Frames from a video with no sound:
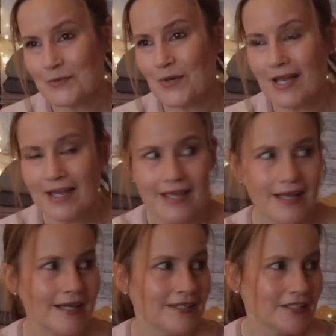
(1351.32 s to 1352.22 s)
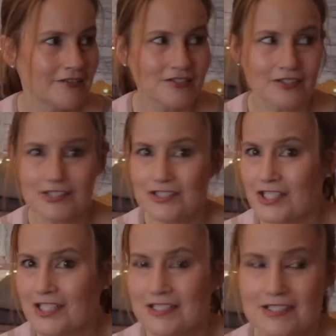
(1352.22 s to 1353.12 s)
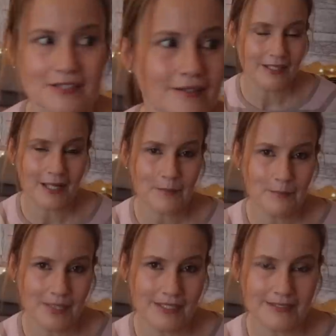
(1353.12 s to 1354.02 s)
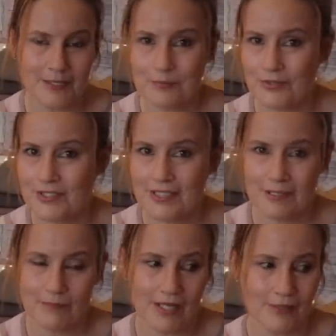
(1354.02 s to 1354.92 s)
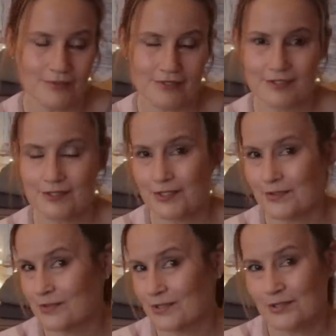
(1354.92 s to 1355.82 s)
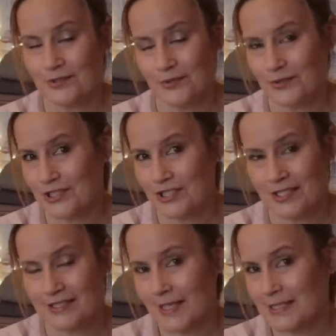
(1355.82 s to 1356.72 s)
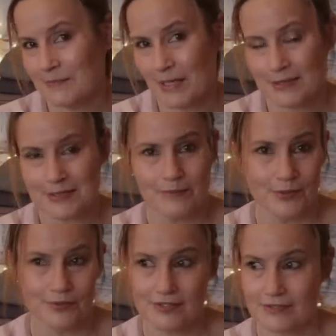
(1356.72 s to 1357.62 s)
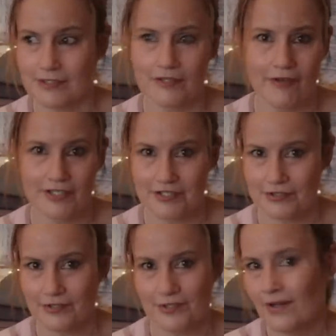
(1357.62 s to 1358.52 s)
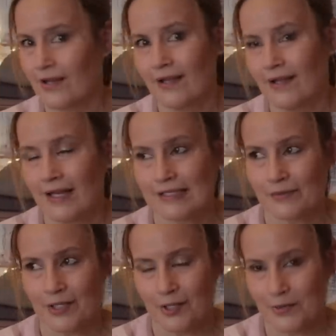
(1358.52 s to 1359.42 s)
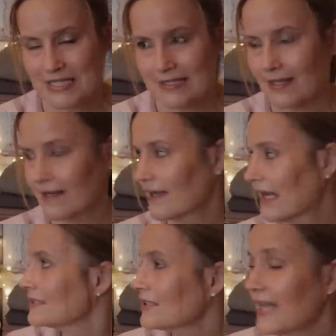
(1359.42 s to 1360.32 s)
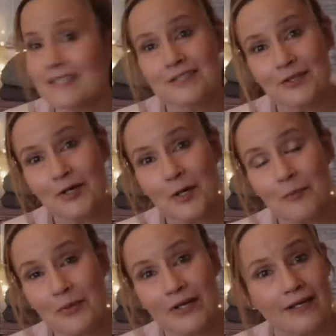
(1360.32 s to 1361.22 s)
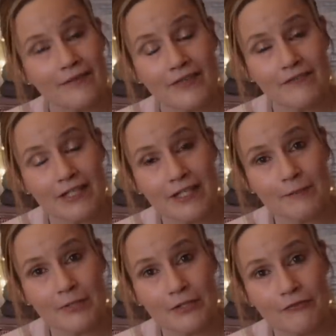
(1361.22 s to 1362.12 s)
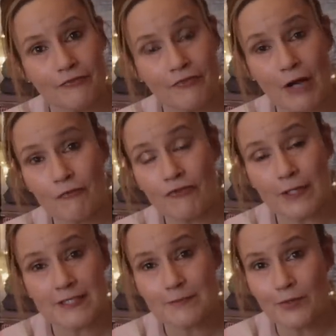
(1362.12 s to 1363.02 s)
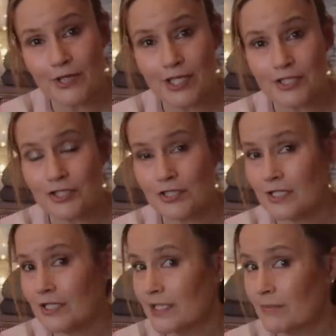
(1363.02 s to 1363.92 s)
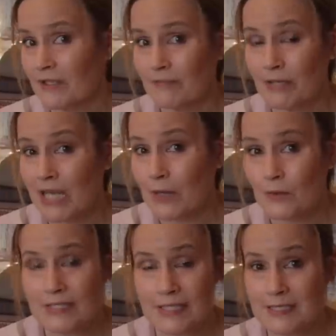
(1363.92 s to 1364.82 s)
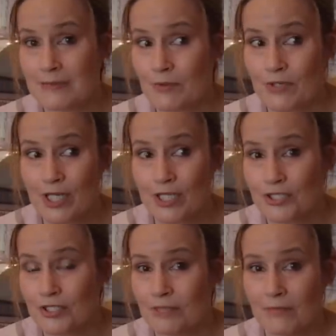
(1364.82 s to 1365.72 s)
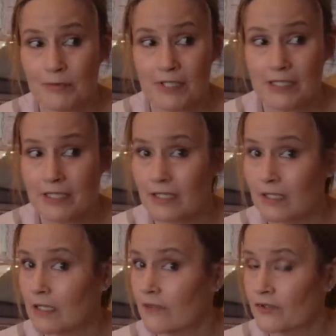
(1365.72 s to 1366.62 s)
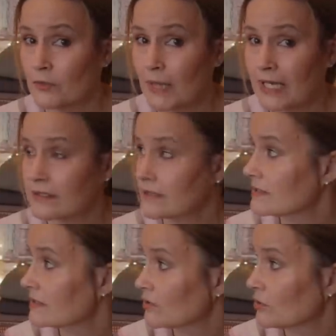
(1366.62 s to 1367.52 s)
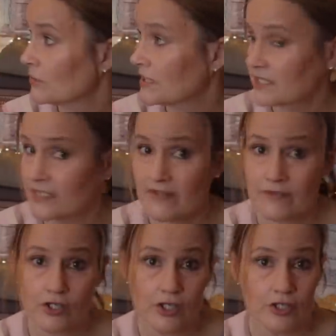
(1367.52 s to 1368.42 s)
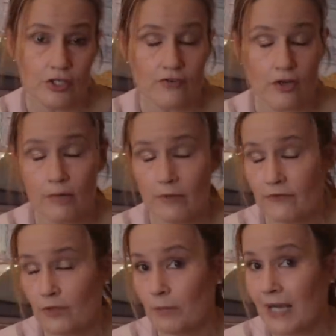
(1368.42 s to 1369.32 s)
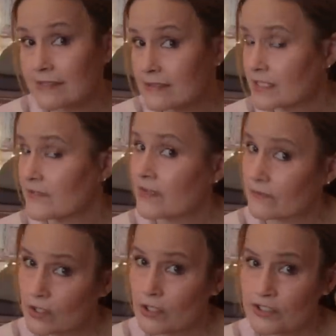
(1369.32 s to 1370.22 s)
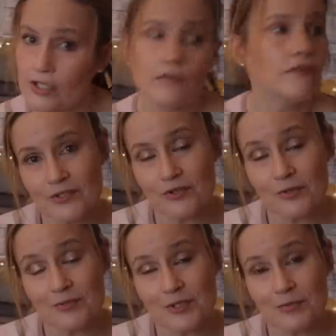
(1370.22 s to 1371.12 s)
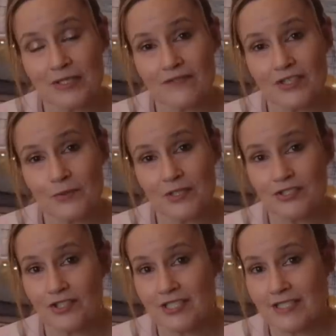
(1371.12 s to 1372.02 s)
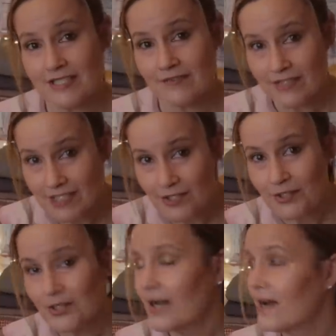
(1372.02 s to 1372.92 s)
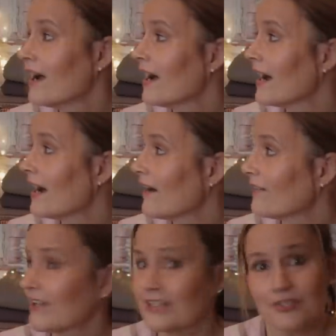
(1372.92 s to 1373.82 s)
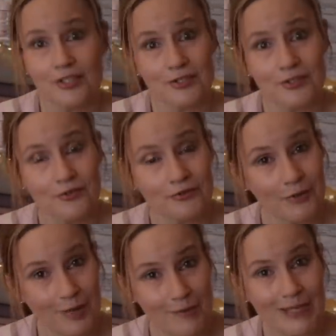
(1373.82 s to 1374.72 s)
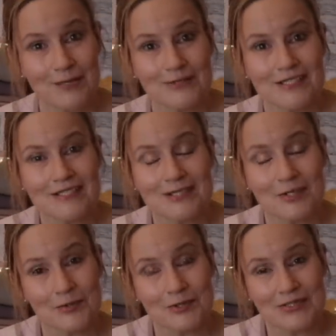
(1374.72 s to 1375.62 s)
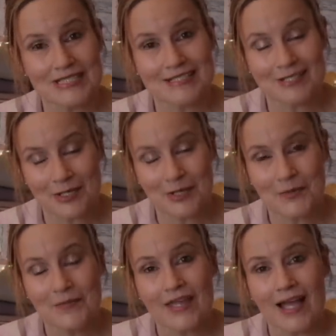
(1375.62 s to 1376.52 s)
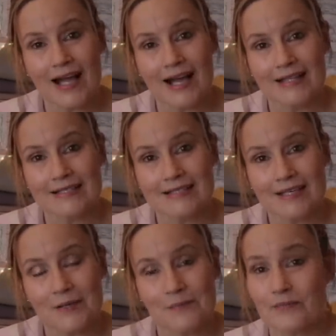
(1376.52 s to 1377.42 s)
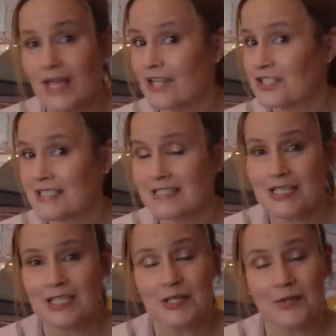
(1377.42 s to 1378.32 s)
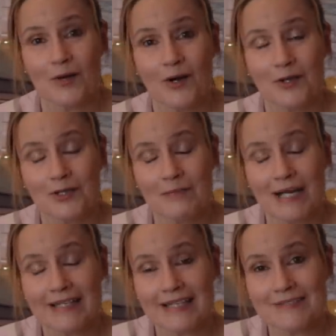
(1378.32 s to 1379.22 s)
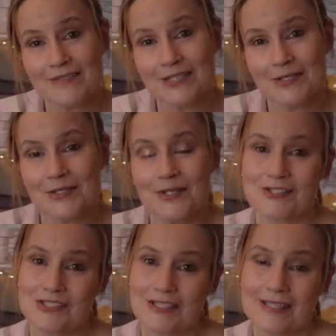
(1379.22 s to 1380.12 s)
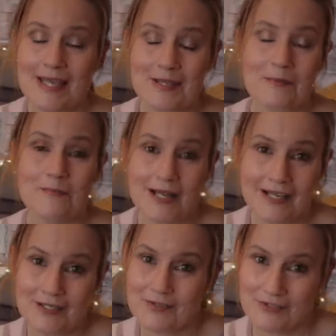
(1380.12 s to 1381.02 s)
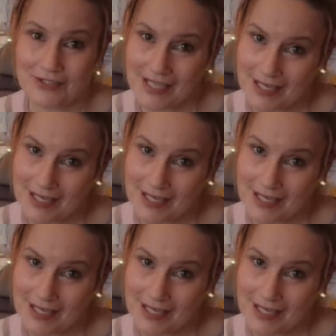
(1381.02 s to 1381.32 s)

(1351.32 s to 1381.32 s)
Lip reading: wear and you just got your jeans, you can't beat a pretty blouse to just go with your jeans. Nice belts and boots and you're ready to go. That's what I always think. So yes, so I hope I've given you a little bit of outfit inspiration, a little bit of blouse inspiration, maybe a few patterns, companies that you've never heard of, or a few patterns that you've never heard of. So thumbs up if you enjoyed today's video. I've enjoyed going through all my blouses. I hope you did too. And I shall see you on my next video. Until then, bye for